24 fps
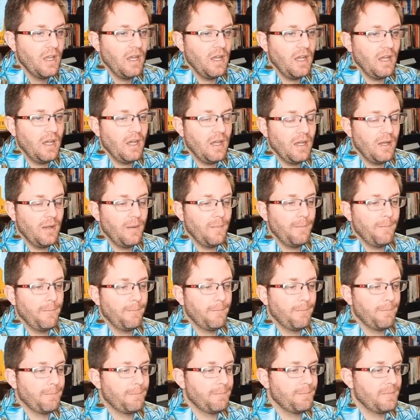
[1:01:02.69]
Um,
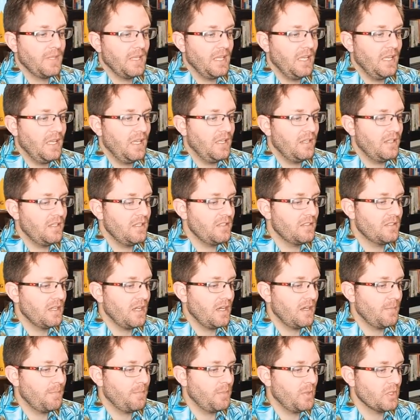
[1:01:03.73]
and he's
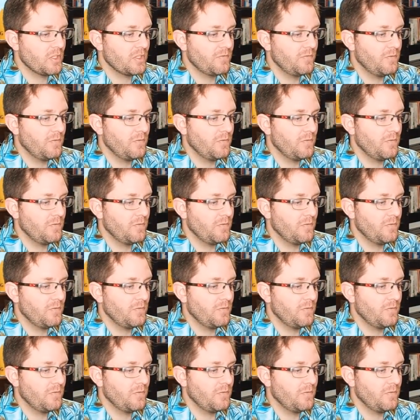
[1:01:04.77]
got to push